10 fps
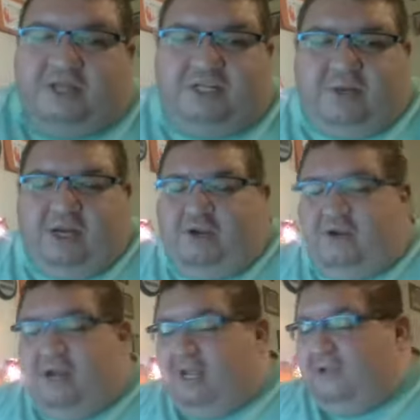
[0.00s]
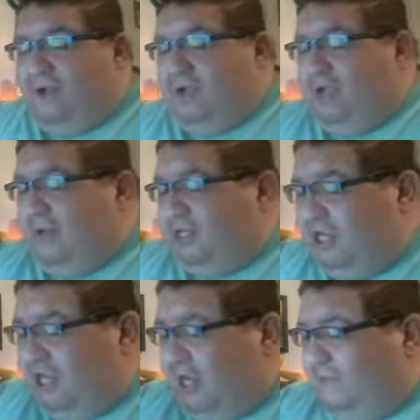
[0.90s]
She wasn't here today, so I cut my
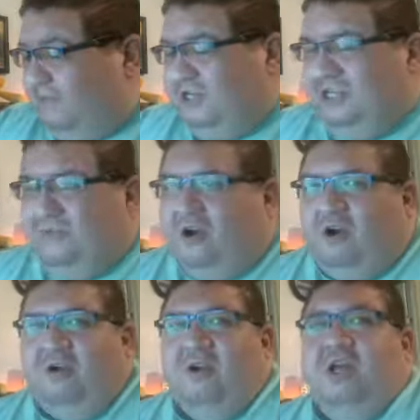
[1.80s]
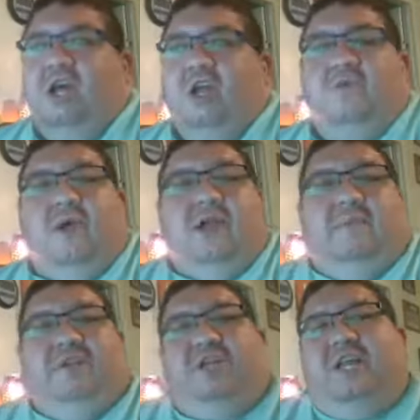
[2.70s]
Johnny Apple. She's at work, so I cut
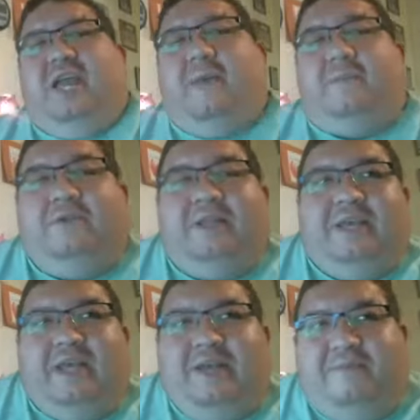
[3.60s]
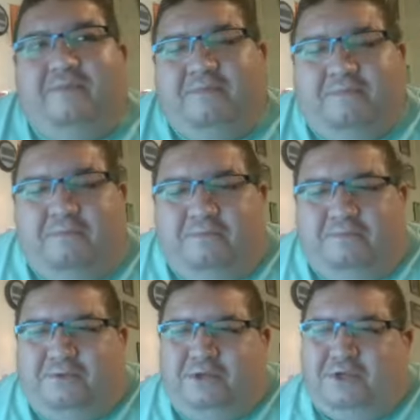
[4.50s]
my Johnny Appleseed
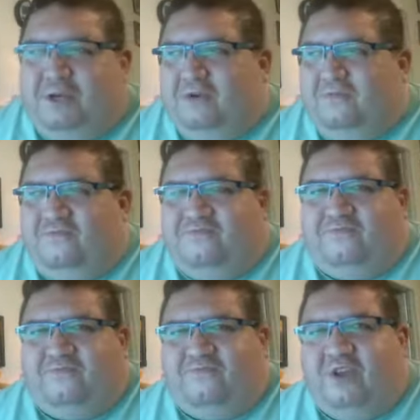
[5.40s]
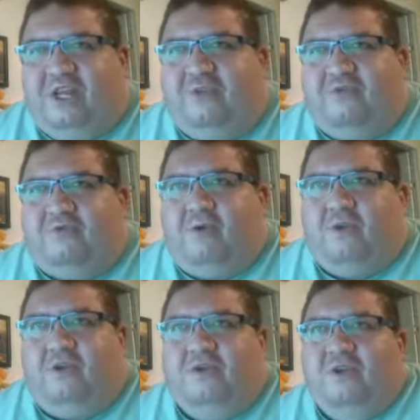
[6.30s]
seed in funny tri
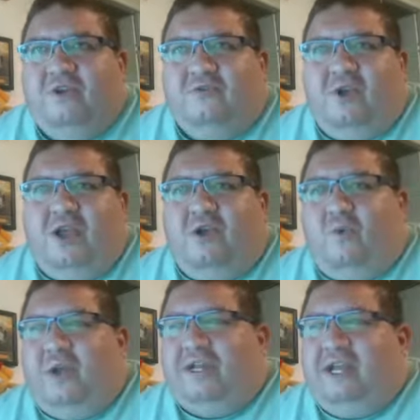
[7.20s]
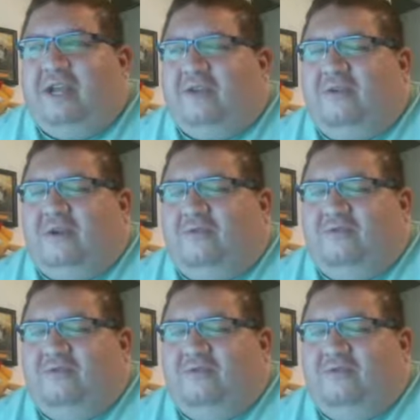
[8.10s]
triangle, rectangle, uh,